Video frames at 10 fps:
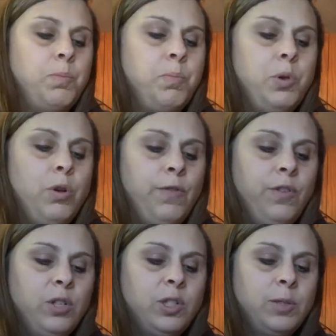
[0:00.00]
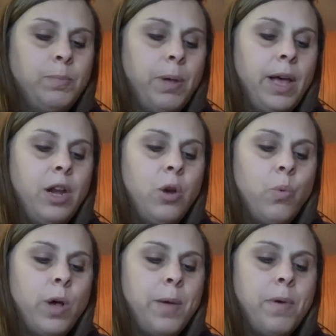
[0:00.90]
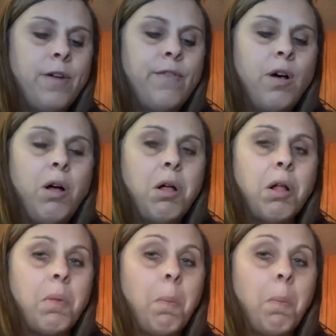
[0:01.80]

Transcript: beautiful spider web of all.